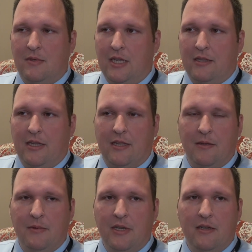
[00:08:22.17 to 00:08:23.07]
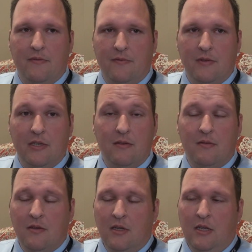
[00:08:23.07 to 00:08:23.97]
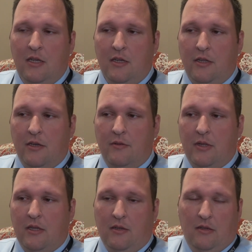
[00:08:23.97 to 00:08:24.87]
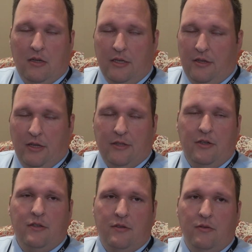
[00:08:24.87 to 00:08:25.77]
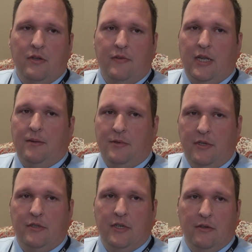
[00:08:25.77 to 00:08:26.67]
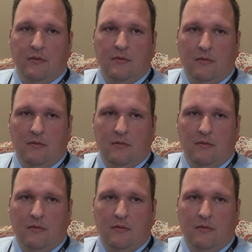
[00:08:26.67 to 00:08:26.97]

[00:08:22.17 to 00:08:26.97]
Can't thank them enough. And you know, it's a good story of adoption in general.